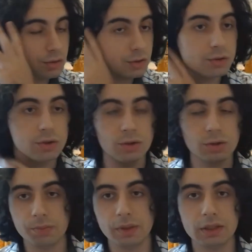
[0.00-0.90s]
look so
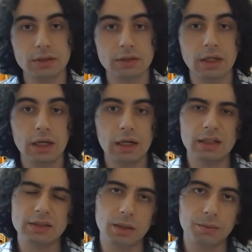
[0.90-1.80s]
Europeans
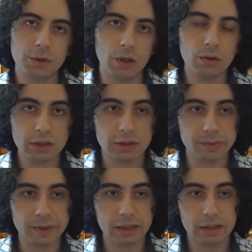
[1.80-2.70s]
and some don't? It's
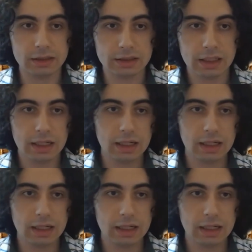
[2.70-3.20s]
because